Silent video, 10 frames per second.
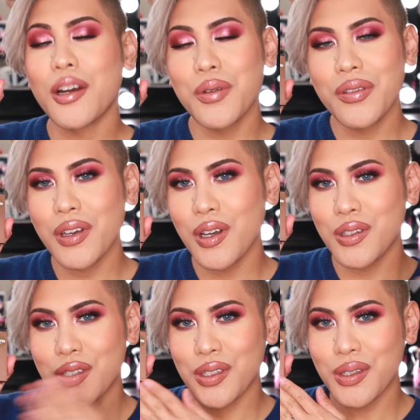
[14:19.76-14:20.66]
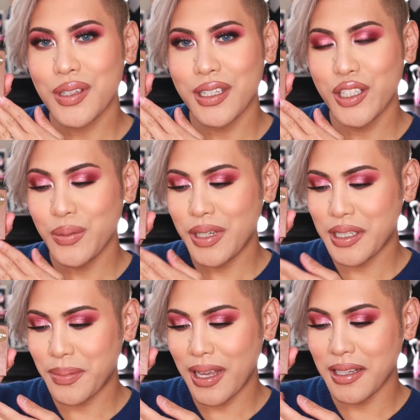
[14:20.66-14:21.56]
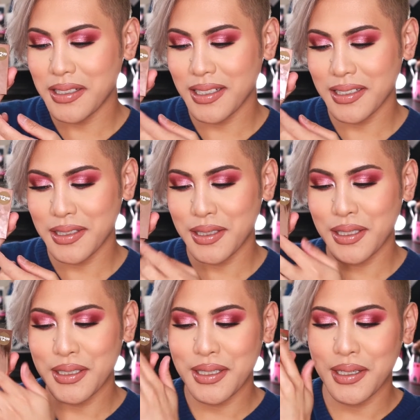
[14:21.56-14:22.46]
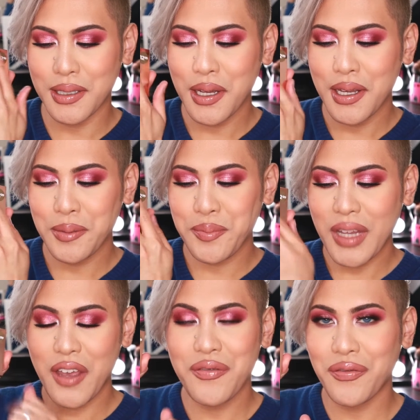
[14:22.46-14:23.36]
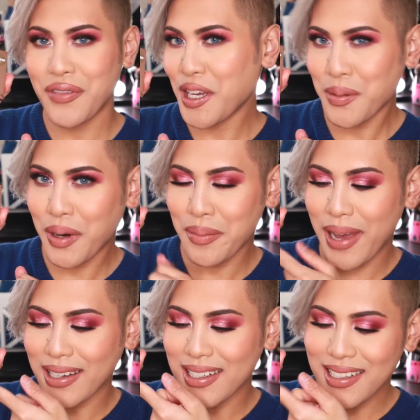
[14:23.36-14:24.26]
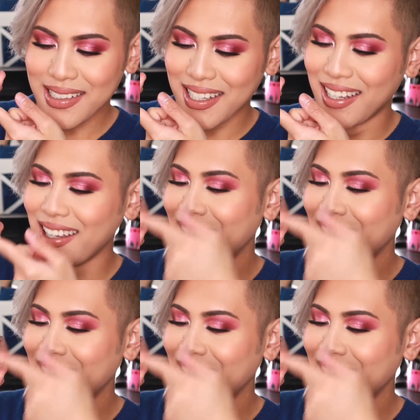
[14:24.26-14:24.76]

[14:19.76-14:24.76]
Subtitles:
All right, moving on to the Illuminator palette. As you can see, it's a fingerprint magnet.